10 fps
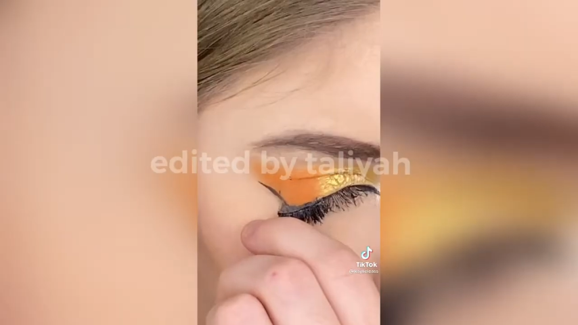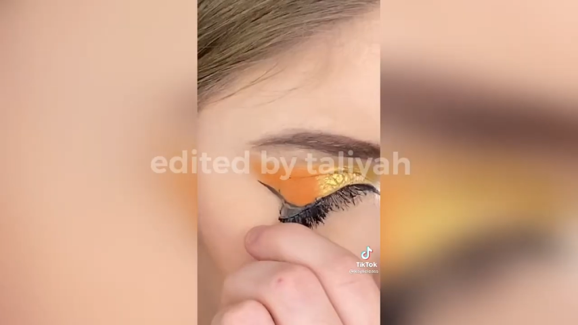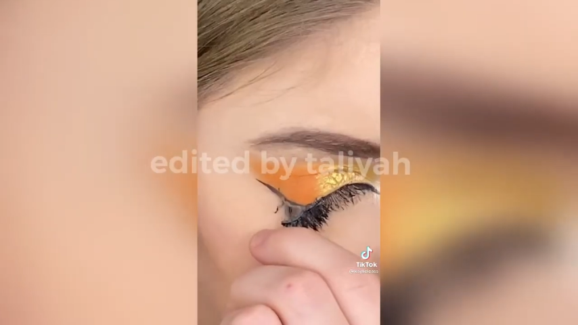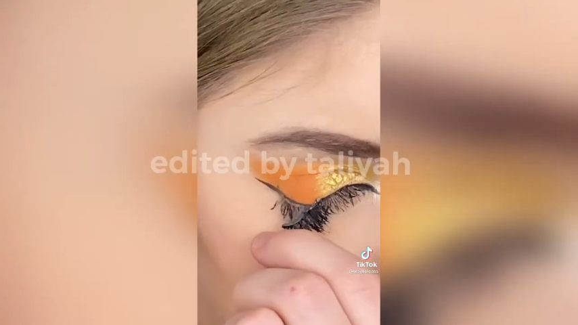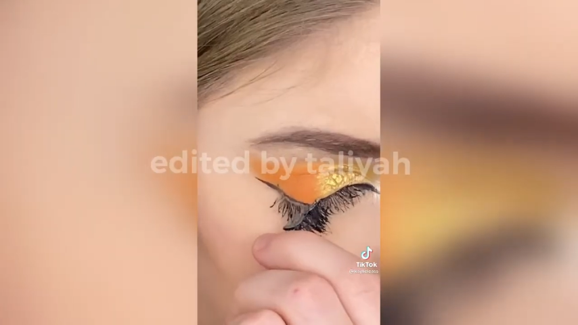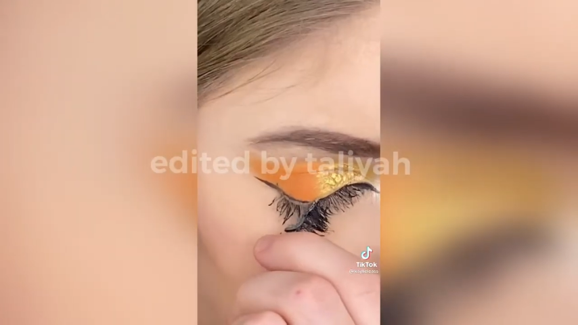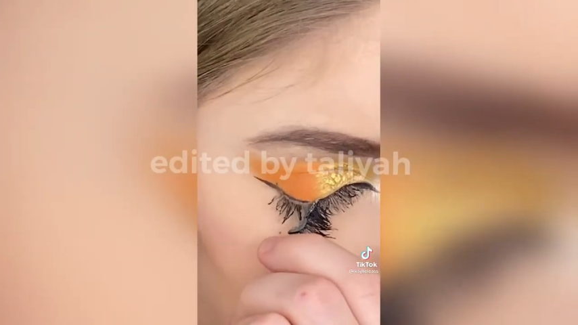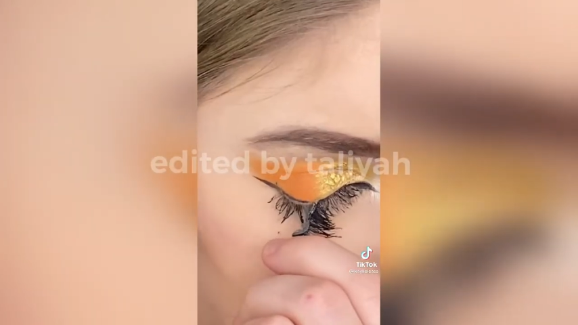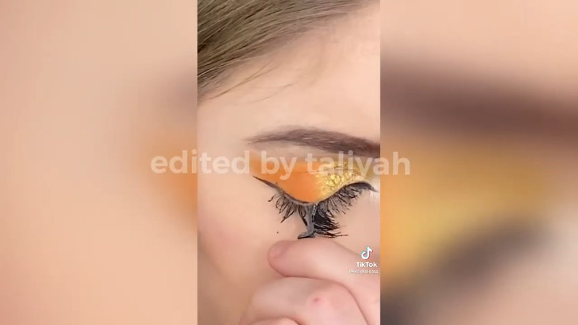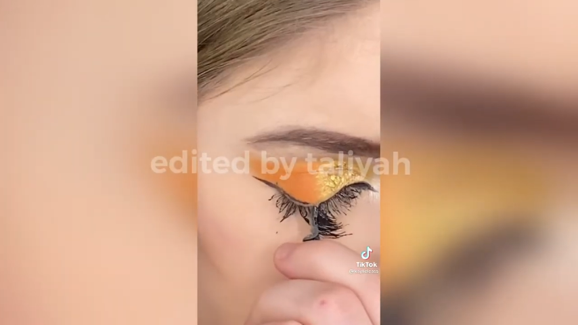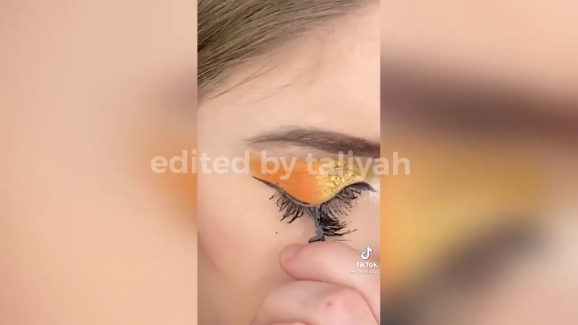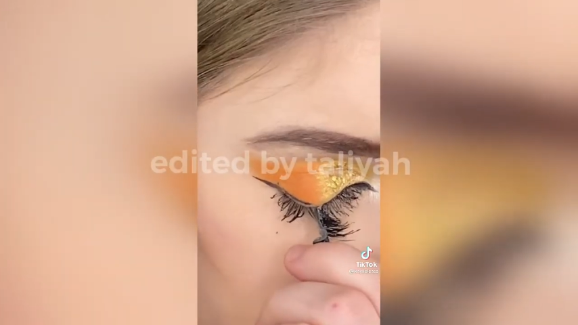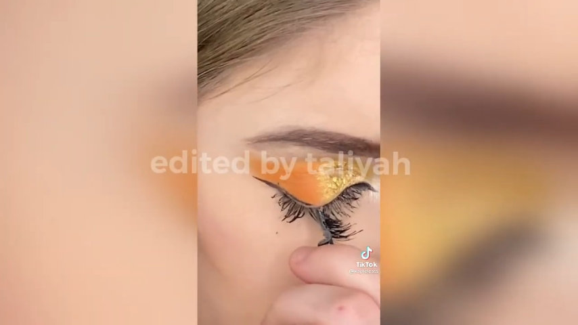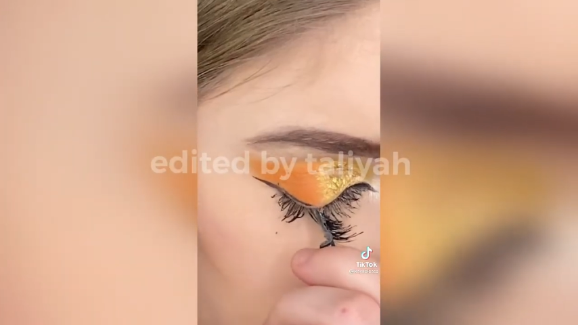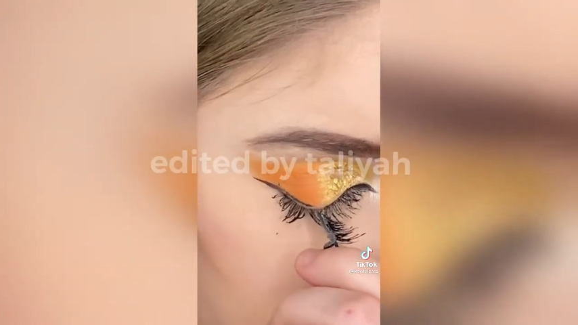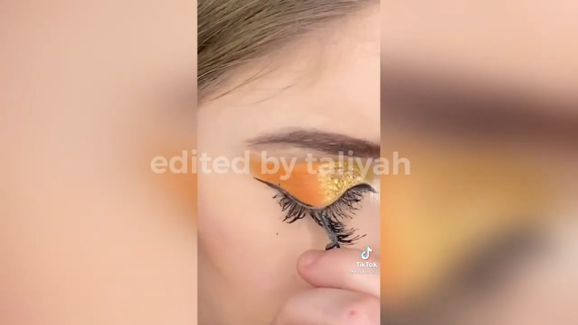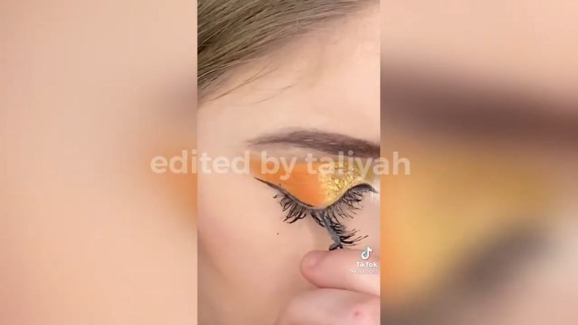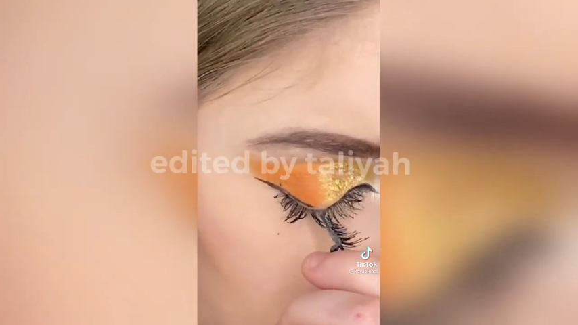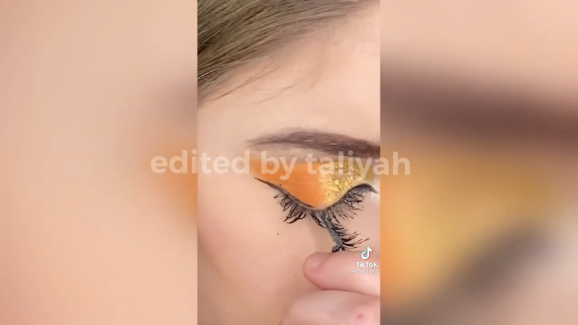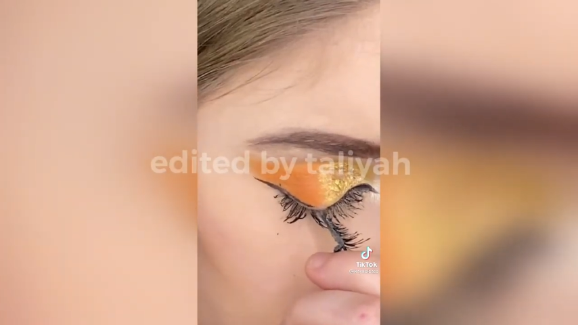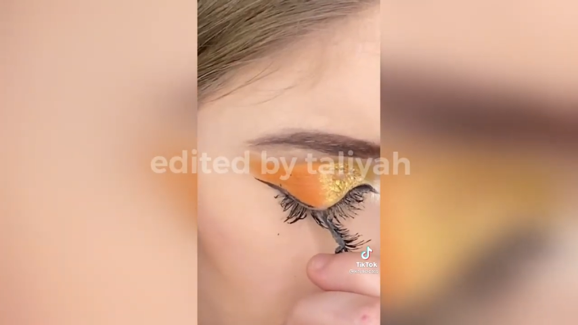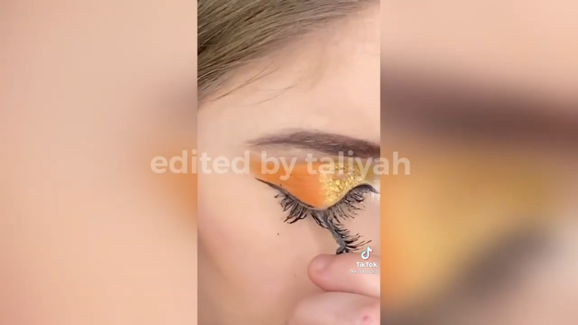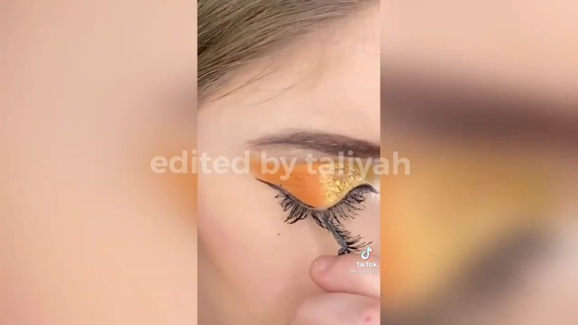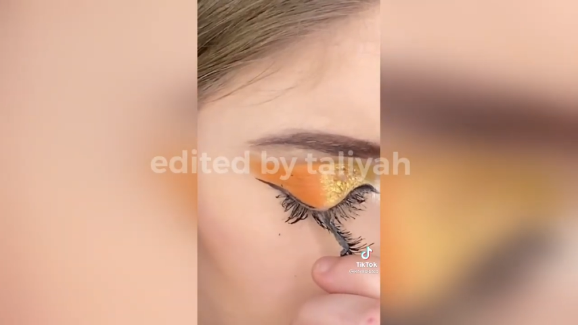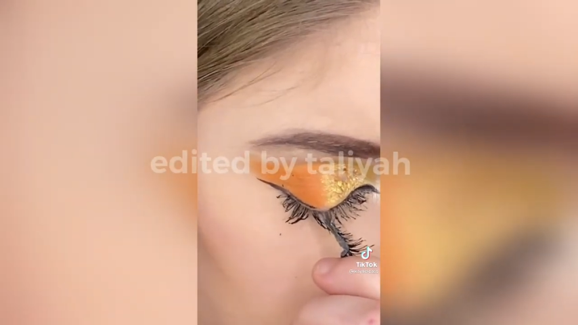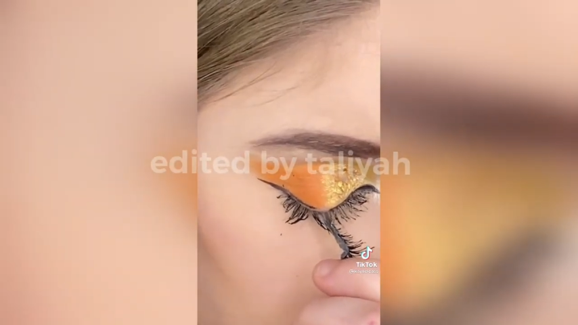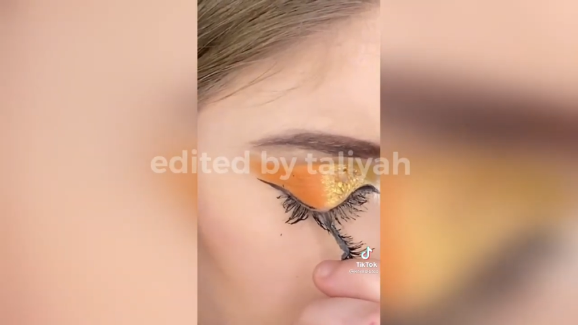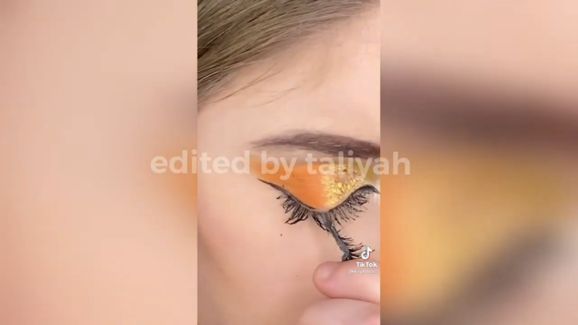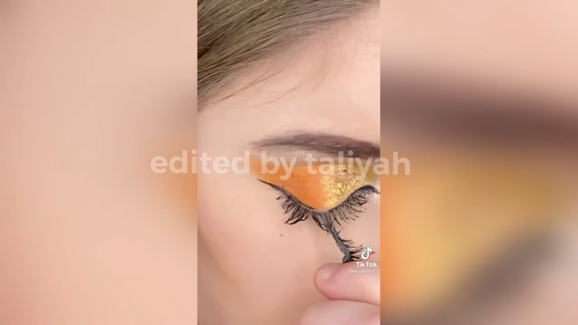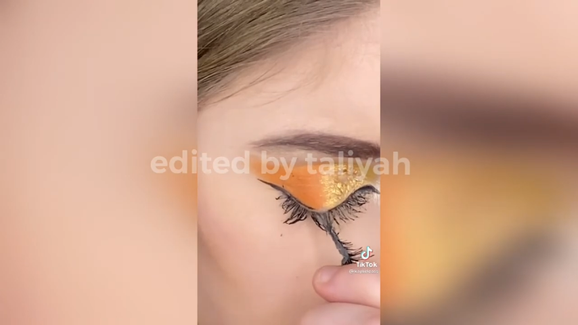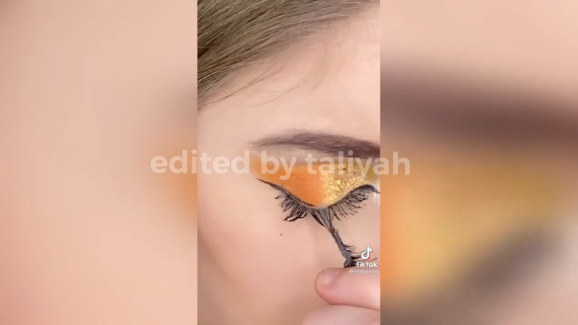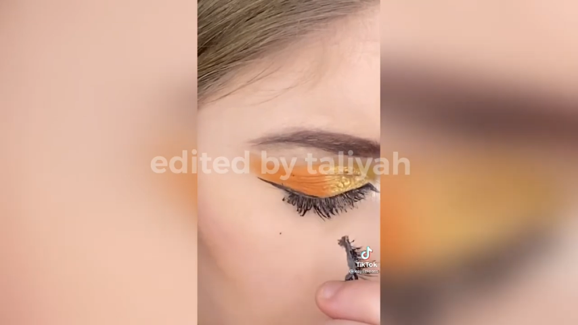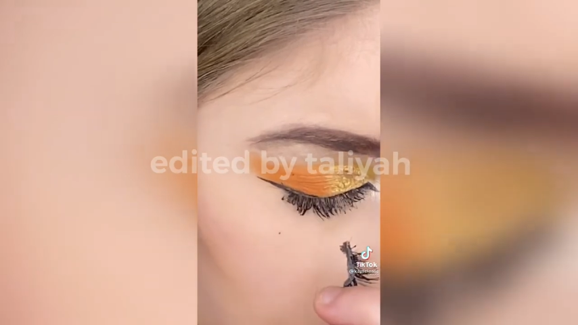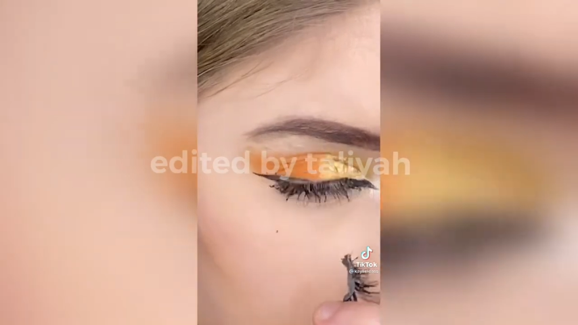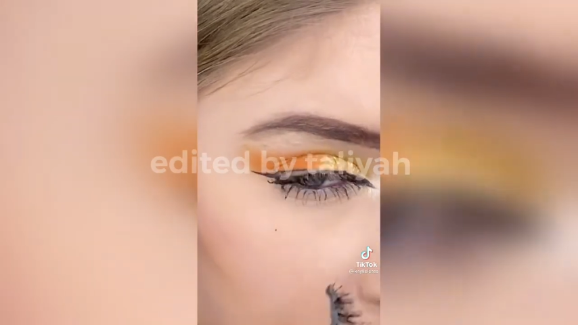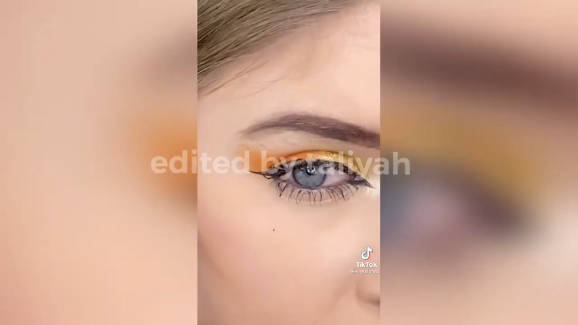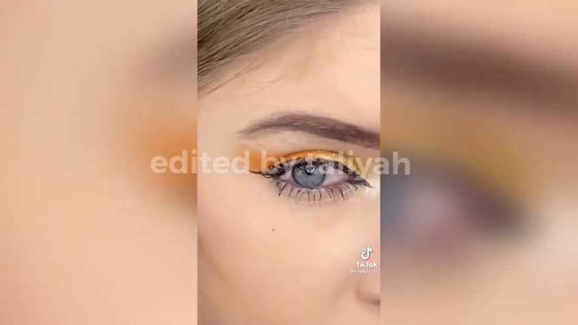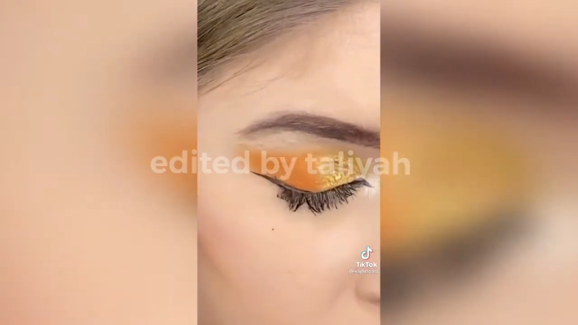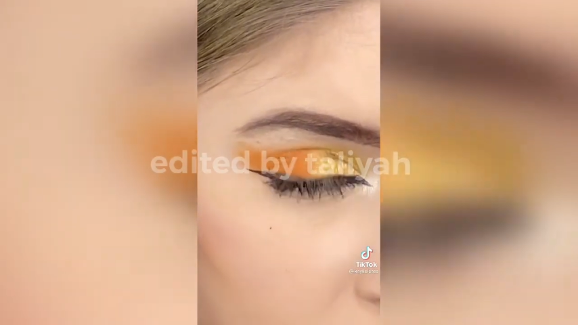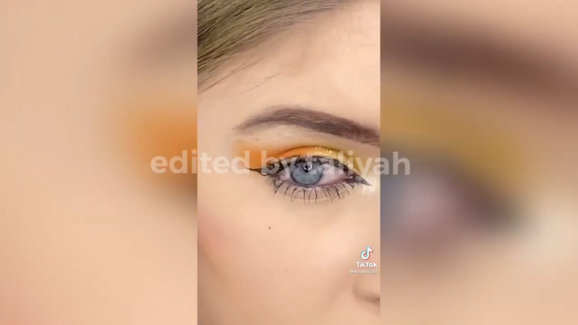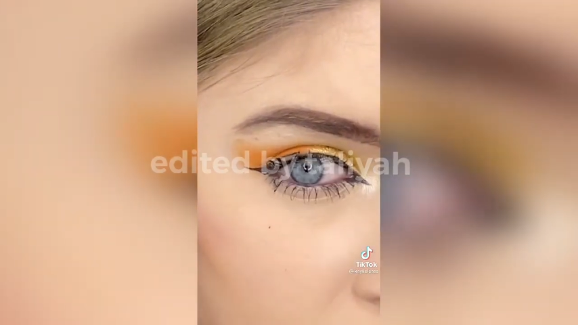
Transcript: [unreadable: no face in view]